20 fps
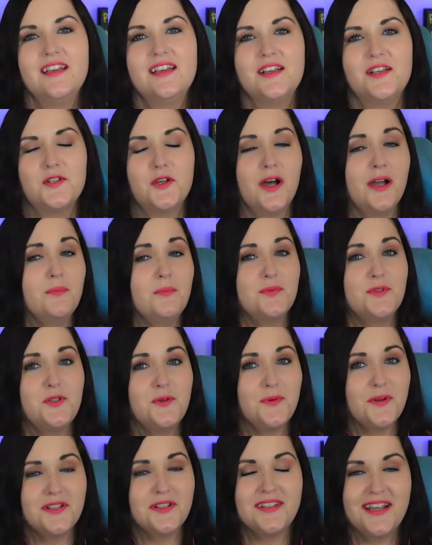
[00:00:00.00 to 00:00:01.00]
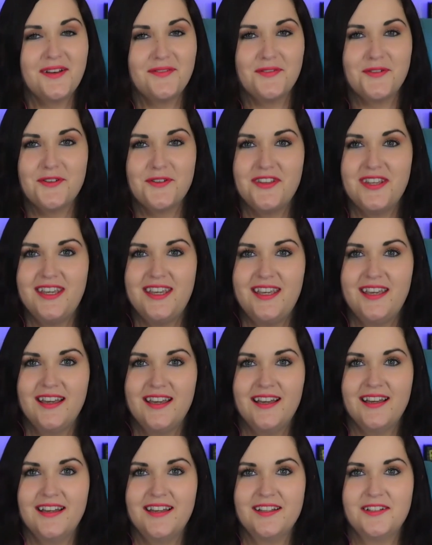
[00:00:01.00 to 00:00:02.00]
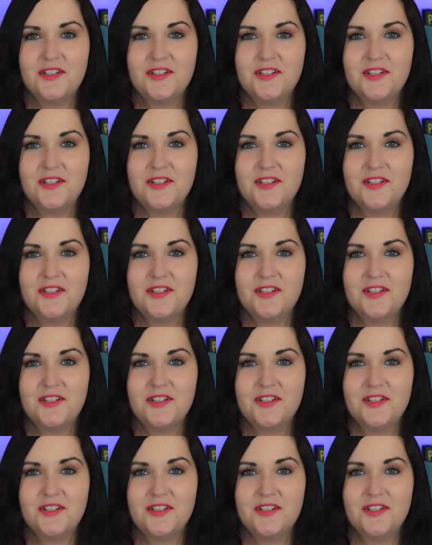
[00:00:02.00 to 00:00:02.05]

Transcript: So I'm super excited for the uh,